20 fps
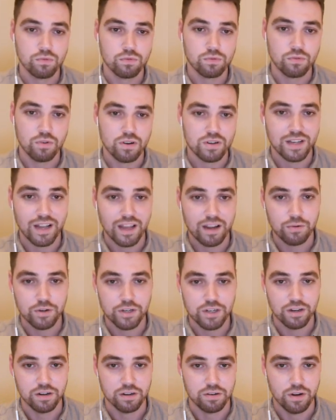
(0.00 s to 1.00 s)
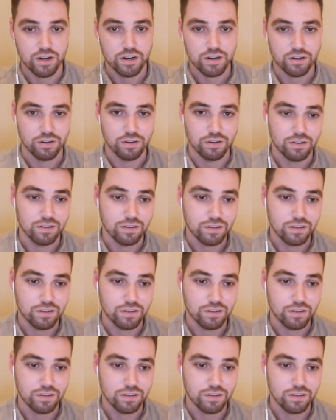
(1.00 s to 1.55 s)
cross-language integration,